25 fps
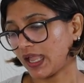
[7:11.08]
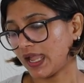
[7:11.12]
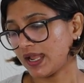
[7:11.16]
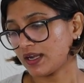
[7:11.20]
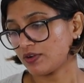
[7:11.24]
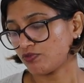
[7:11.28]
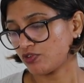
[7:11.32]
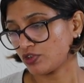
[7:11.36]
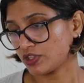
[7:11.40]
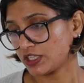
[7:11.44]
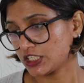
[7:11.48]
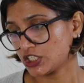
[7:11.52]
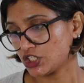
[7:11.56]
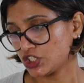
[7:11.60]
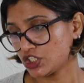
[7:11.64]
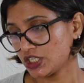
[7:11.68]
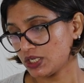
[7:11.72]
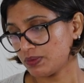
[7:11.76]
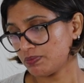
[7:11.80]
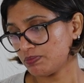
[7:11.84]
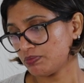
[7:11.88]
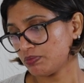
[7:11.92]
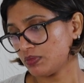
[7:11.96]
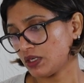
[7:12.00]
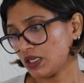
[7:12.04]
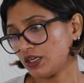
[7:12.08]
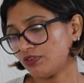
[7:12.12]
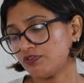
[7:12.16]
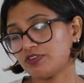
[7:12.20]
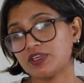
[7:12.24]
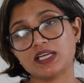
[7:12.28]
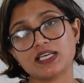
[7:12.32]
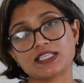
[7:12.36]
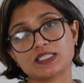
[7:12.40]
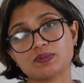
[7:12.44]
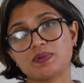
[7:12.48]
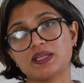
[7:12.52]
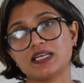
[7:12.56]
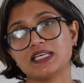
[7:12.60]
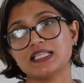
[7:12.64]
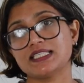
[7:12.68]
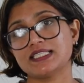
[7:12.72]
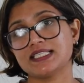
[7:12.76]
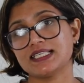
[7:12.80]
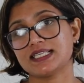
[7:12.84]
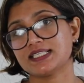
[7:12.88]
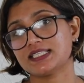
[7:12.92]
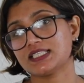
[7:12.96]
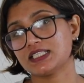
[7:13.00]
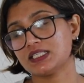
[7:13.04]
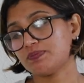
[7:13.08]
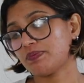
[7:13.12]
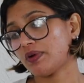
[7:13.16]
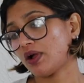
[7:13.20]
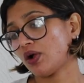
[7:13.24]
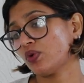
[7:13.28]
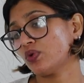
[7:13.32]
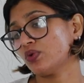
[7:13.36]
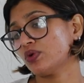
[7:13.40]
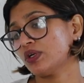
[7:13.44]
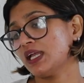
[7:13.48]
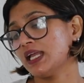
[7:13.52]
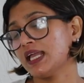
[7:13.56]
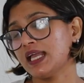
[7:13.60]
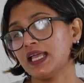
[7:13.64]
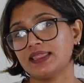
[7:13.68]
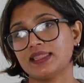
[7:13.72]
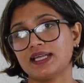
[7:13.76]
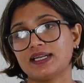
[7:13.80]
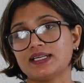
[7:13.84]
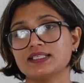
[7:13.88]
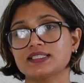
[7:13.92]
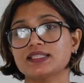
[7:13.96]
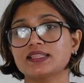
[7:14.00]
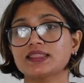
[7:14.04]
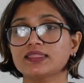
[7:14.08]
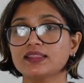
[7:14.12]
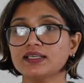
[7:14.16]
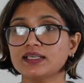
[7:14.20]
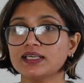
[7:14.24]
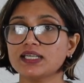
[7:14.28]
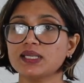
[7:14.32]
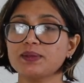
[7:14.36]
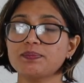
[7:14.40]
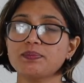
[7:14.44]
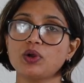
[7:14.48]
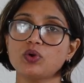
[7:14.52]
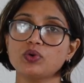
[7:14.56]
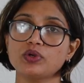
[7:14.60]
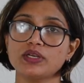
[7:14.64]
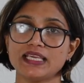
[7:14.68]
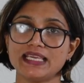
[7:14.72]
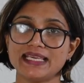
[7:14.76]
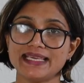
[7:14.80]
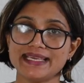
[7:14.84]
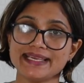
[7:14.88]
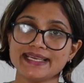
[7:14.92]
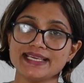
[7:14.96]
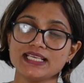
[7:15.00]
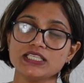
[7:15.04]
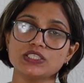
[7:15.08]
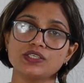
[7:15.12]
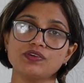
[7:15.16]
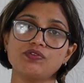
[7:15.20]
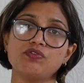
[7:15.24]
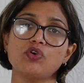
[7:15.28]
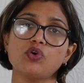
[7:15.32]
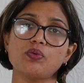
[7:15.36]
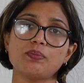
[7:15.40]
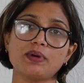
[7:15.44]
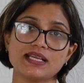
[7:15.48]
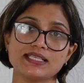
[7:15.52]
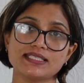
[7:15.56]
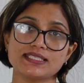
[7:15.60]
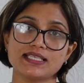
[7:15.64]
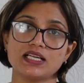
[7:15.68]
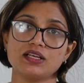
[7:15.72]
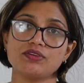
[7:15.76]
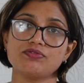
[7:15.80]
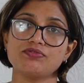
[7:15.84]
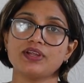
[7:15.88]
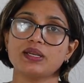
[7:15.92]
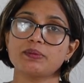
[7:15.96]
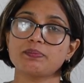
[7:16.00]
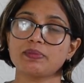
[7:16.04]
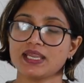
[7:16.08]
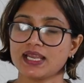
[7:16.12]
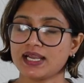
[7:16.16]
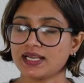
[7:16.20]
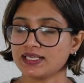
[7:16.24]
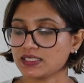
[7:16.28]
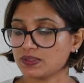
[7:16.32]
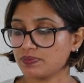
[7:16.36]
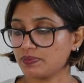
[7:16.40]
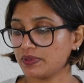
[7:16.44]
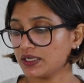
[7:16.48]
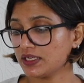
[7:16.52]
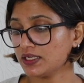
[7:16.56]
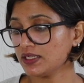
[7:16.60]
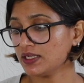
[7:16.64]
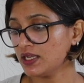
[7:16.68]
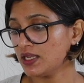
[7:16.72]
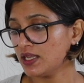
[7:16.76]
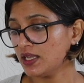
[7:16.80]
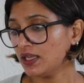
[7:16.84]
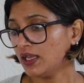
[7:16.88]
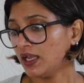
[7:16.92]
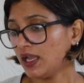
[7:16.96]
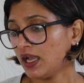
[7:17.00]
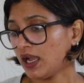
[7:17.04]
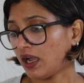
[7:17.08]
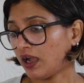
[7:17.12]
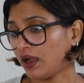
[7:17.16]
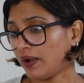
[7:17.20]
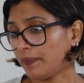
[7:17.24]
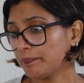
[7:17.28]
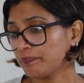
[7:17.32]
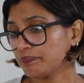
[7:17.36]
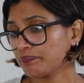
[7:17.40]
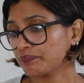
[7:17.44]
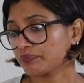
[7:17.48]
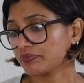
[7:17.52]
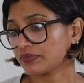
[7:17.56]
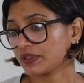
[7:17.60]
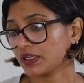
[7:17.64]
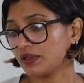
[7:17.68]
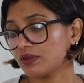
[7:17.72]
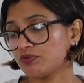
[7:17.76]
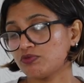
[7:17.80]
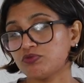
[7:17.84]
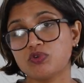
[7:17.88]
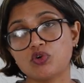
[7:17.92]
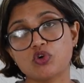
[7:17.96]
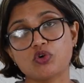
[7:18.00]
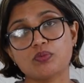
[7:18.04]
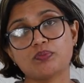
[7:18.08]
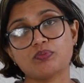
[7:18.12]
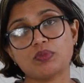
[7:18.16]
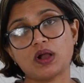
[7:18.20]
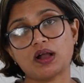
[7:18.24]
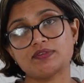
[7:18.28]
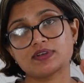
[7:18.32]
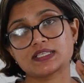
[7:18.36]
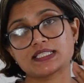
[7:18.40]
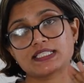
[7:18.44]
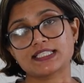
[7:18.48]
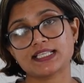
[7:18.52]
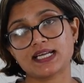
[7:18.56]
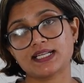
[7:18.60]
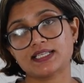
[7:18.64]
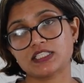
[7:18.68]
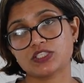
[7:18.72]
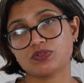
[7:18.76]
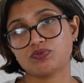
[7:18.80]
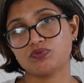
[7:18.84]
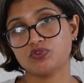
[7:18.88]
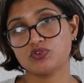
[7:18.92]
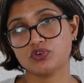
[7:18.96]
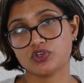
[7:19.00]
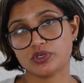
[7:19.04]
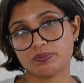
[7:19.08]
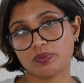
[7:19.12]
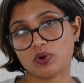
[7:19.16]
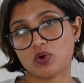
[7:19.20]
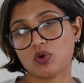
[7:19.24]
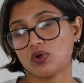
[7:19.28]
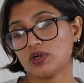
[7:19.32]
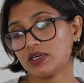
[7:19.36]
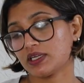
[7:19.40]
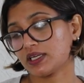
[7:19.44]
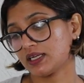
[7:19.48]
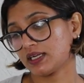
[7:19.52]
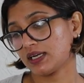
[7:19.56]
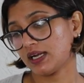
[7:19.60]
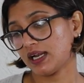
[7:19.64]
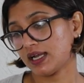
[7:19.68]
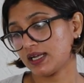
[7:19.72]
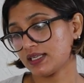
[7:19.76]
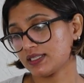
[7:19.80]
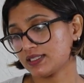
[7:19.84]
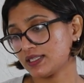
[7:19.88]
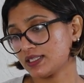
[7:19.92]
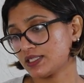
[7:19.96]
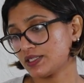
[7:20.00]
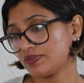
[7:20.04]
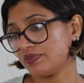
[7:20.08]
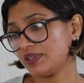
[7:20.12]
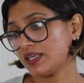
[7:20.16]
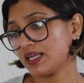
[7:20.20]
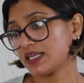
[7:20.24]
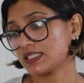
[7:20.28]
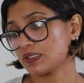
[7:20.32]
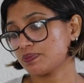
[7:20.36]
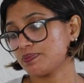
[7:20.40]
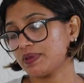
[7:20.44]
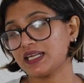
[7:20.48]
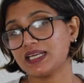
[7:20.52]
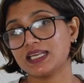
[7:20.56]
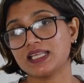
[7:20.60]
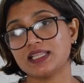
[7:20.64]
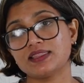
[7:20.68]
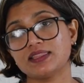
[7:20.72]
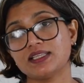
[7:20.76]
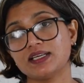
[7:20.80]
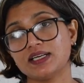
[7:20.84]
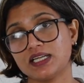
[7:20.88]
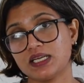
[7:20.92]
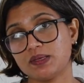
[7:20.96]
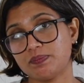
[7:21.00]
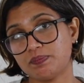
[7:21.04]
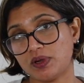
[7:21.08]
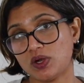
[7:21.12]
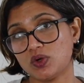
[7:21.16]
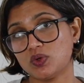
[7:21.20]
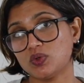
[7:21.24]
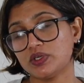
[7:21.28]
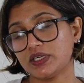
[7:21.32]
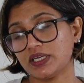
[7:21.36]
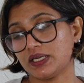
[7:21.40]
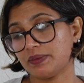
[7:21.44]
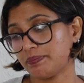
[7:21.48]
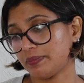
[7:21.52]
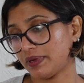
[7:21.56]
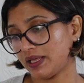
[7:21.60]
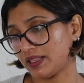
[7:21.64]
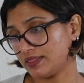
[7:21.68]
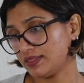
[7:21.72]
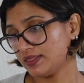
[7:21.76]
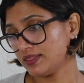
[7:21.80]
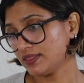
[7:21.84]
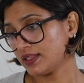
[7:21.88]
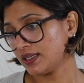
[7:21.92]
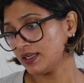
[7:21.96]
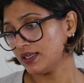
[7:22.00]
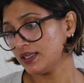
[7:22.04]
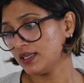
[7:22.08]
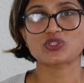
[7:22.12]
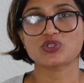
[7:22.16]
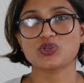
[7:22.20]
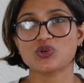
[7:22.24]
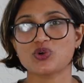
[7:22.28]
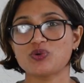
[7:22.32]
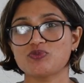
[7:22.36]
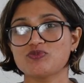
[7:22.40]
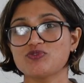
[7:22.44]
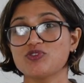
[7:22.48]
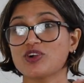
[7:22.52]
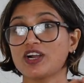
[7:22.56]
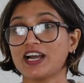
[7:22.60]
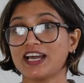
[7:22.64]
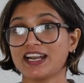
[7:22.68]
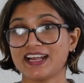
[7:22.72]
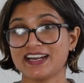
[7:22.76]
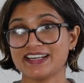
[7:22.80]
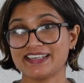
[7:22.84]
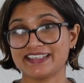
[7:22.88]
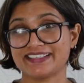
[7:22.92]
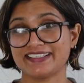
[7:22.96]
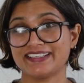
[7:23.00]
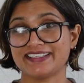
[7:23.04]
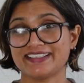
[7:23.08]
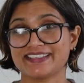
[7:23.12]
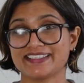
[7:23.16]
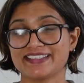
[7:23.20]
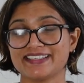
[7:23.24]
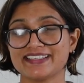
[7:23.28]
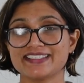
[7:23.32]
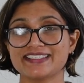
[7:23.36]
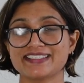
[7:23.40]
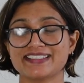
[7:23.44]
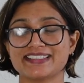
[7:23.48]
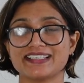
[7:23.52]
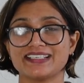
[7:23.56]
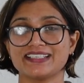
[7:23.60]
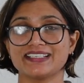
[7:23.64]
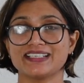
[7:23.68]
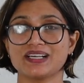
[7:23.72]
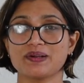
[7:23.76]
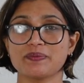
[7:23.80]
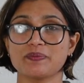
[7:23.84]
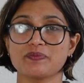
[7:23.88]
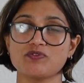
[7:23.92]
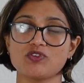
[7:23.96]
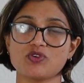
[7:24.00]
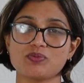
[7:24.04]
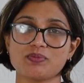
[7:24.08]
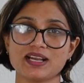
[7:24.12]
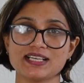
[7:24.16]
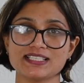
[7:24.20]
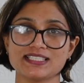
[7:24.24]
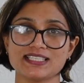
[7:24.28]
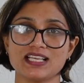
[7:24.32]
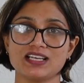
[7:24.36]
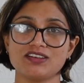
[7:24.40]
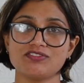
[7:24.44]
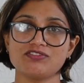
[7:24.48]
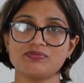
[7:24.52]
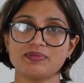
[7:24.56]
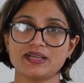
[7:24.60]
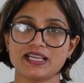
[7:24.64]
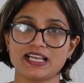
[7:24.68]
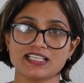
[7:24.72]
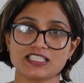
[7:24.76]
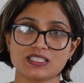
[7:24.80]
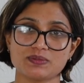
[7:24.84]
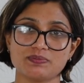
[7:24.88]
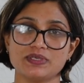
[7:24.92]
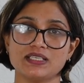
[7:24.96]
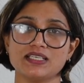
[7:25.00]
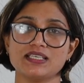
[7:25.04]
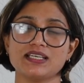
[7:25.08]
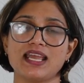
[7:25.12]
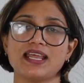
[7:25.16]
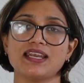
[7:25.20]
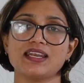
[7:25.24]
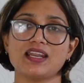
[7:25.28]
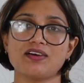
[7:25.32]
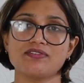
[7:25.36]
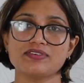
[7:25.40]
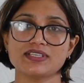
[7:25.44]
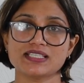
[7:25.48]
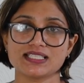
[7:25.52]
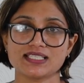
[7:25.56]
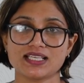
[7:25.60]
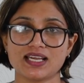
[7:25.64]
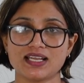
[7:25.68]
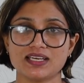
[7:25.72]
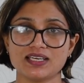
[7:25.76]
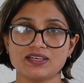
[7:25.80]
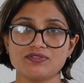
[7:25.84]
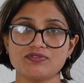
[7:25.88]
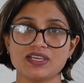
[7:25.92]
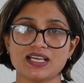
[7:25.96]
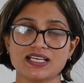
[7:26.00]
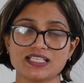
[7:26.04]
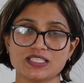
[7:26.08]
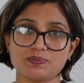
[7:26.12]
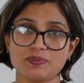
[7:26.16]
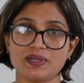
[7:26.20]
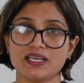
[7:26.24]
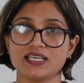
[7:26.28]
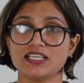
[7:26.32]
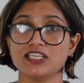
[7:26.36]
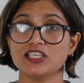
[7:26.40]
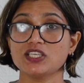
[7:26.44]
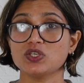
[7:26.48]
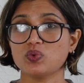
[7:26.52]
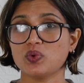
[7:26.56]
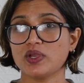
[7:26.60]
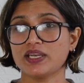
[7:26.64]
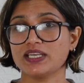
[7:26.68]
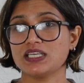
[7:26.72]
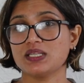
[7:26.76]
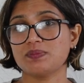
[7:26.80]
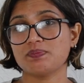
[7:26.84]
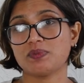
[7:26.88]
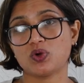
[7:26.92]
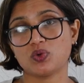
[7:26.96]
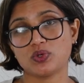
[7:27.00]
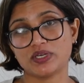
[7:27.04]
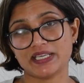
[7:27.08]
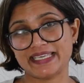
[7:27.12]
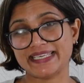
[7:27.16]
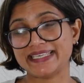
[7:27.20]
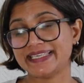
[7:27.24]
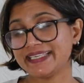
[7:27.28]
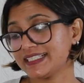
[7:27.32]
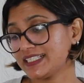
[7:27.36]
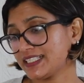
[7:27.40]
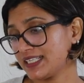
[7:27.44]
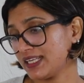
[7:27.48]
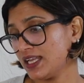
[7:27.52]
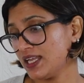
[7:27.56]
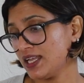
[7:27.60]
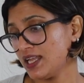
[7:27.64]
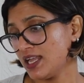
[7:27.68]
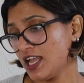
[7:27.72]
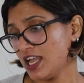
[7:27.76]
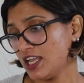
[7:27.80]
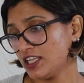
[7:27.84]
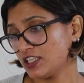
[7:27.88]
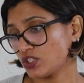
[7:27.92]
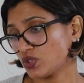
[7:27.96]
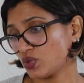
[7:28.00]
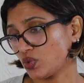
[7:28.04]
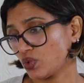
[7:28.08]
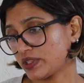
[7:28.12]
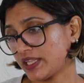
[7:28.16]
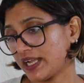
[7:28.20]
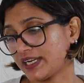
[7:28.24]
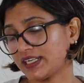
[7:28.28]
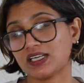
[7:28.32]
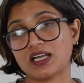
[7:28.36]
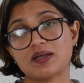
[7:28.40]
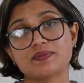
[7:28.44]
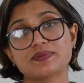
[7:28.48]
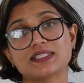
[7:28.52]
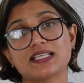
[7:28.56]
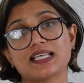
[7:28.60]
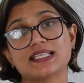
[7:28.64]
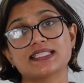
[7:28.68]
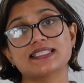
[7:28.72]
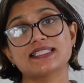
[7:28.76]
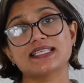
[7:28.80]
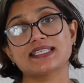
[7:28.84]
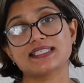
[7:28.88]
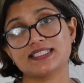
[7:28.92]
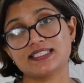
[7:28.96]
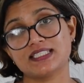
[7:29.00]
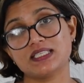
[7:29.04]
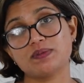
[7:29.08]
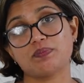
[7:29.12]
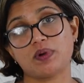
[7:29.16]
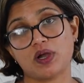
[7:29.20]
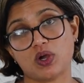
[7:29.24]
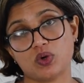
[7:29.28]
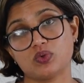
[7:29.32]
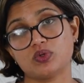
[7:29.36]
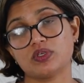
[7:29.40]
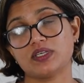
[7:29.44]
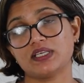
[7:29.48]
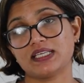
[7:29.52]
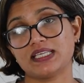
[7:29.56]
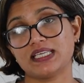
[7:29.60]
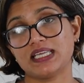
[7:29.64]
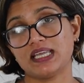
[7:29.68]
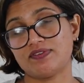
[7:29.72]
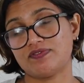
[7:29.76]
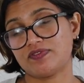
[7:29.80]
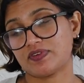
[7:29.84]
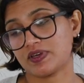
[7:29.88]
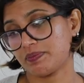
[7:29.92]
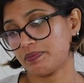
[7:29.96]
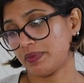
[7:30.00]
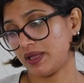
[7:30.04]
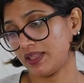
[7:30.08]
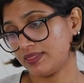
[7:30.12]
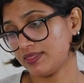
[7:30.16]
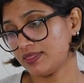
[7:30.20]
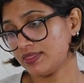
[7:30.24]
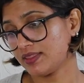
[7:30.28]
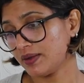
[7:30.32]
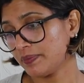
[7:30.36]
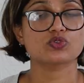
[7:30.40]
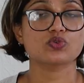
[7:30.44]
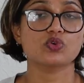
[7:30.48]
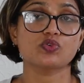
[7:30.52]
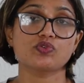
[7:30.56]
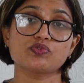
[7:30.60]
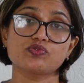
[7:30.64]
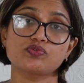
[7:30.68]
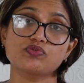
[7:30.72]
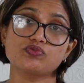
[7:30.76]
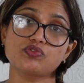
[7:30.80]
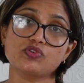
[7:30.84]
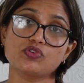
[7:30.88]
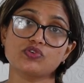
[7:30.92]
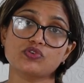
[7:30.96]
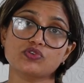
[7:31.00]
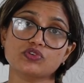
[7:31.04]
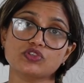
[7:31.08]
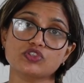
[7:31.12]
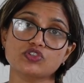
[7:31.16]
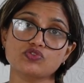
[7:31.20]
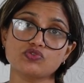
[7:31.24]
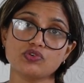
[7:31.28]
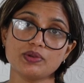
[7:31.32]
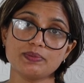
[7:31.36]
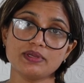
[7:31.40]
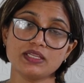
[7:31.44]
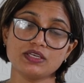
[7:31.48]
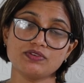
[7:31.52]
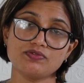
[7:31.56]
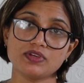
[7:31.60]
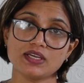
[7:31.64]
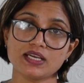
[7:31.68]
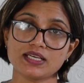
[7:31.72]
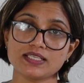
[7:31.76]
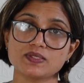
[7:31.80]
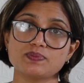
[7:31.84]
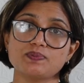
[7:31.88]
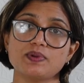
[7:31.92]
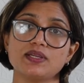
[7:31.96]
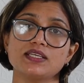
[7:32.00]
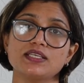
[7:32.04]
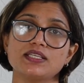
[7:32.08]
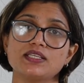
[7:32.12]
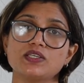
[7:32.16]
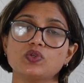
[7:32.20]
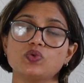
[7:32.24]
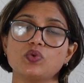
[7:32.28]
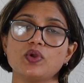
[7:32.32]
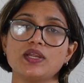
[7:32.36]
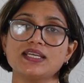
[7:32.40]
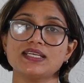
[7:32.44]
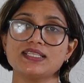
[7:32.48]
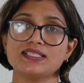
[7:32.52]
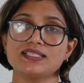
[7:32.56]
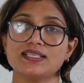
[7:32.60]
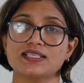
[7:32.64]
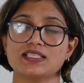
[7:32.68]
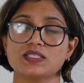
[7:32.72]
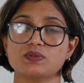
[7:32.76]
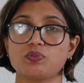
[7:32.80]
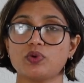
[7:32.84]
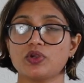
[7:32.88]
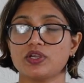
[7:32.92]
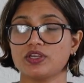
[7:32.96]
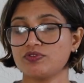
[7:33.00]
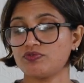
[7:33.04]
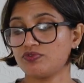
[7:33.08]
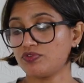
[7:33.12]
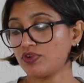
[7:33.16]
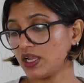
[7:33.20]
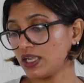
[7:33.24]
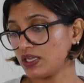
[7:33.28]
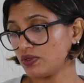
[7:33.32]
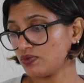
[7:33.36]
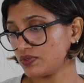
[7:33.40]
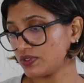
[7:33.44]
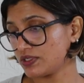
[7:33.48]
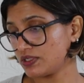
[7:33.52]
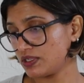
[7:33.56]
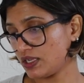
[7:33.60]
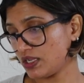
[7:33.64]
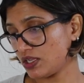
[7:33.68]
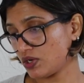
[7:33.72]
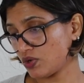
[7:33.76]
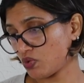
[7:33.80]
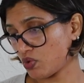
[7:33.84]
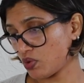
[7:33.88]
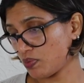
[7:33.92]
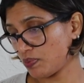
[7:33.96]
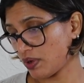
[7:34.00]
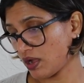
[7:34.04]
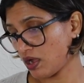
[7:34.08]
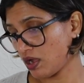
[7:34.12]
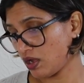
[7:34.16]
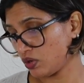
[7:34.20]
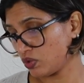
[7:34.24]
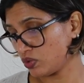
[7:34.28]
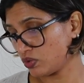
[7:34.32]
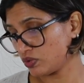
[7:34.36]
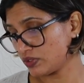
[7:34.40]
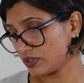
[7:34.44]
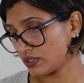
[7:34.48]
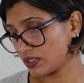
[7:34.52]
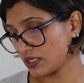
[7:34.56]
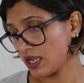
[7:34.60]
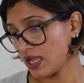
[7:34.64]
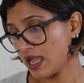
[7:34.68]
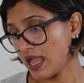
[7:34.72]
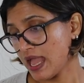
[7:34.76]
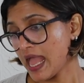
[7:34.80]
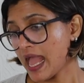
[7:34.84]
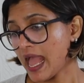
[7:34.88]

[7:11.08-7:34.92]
And for the gym, we are spending £60, that is £30 each for myself and my husband. For our son's football classes, we are spending £30 a month. So for karate classes, for myself, my husband and our son, we are spending £20 each. So that comes as £60 every month. So for swimming, we are spending £26.50.